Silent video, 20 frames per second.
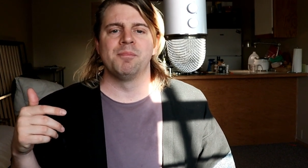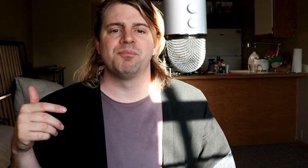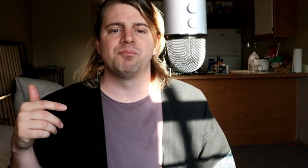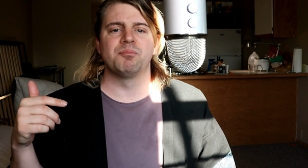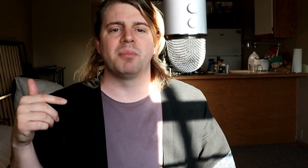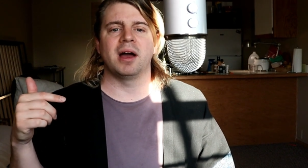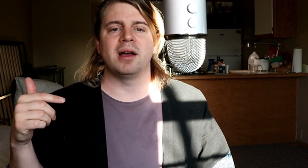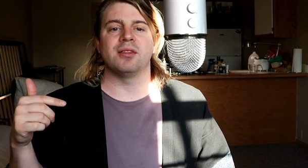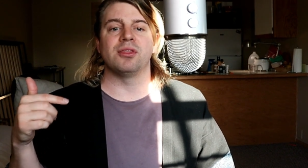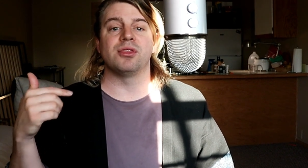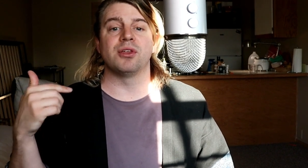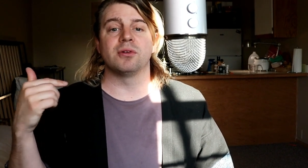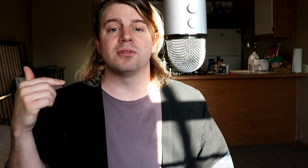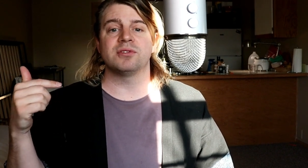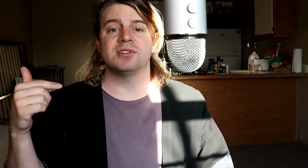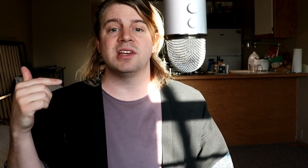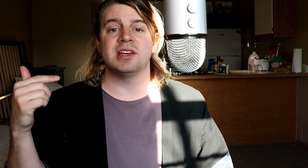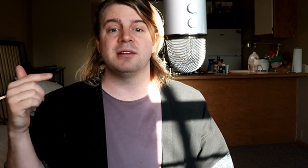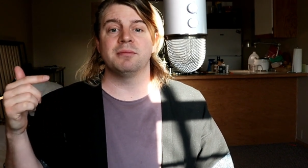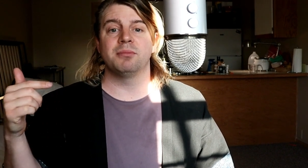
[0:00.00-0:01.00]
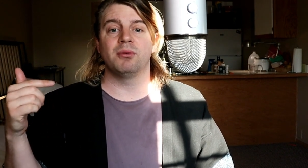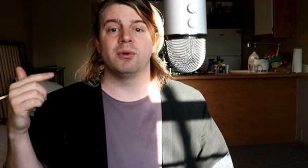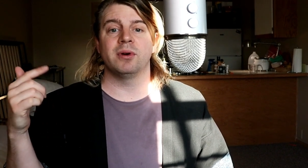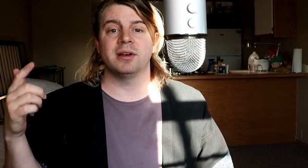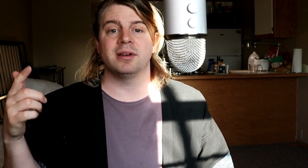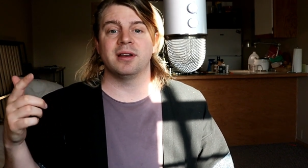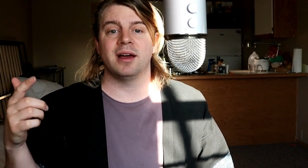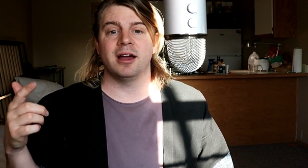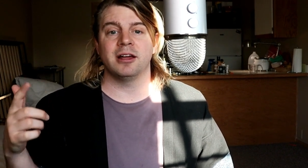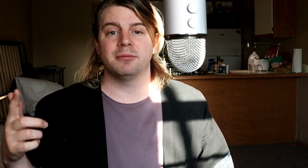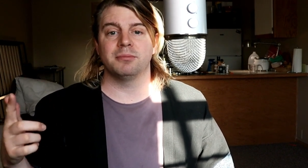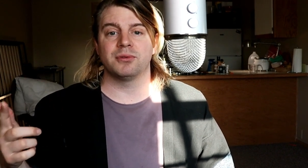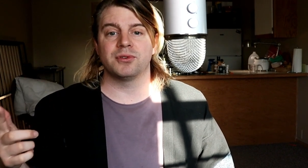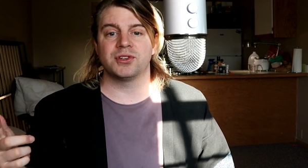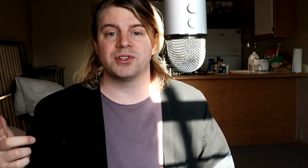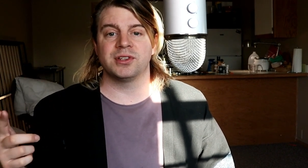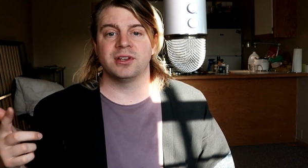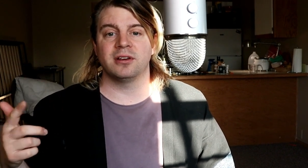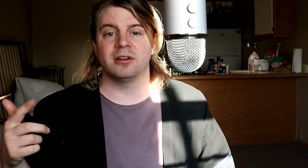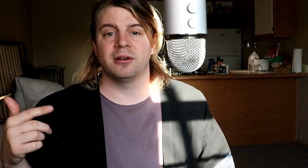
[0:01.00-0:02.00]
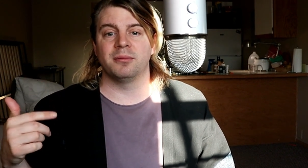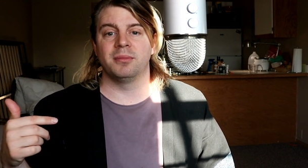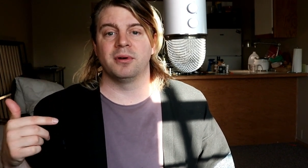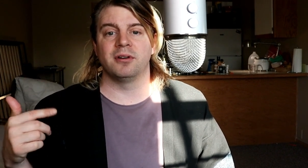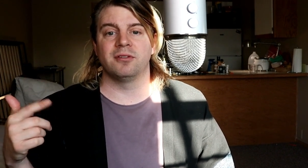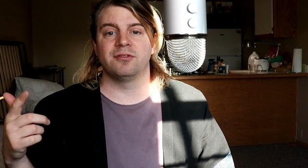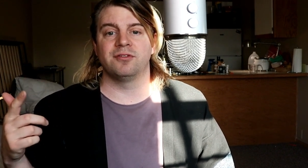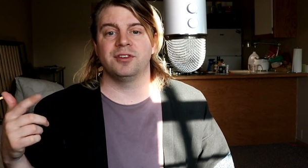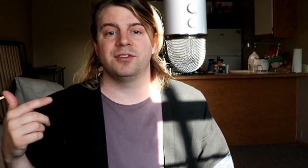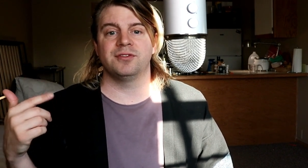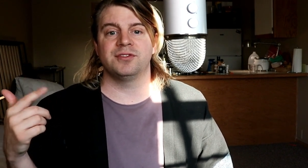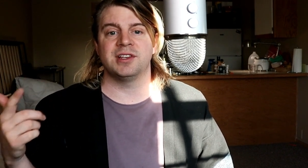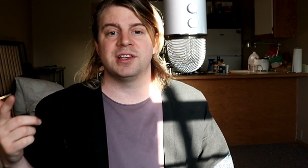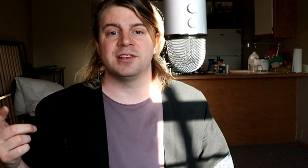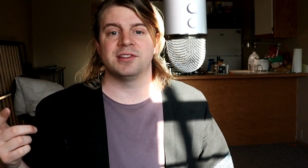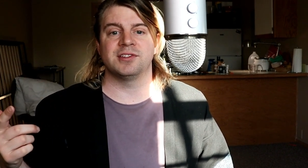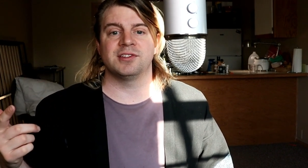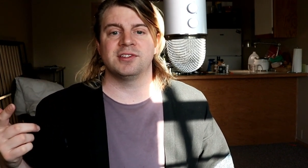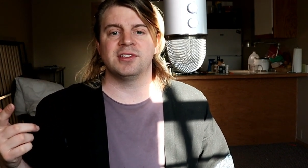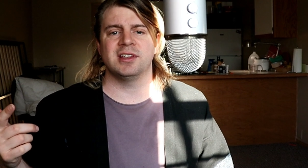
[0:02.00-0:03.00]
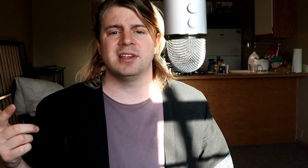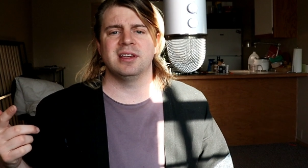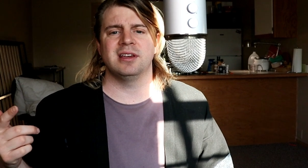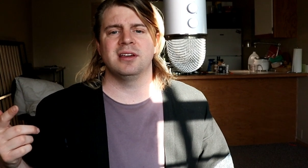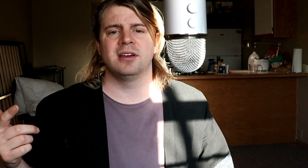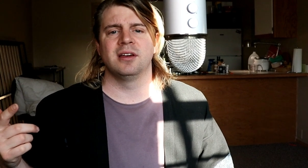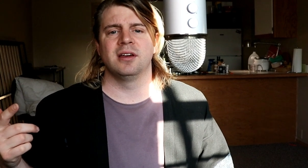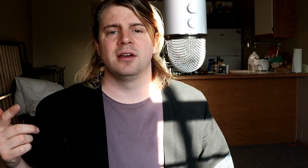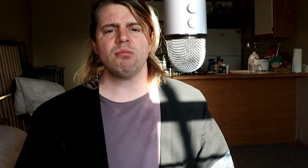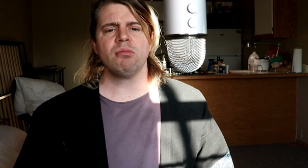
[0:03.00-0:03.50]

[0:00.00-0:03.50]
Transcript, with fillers: by 13.9 percent above 15C.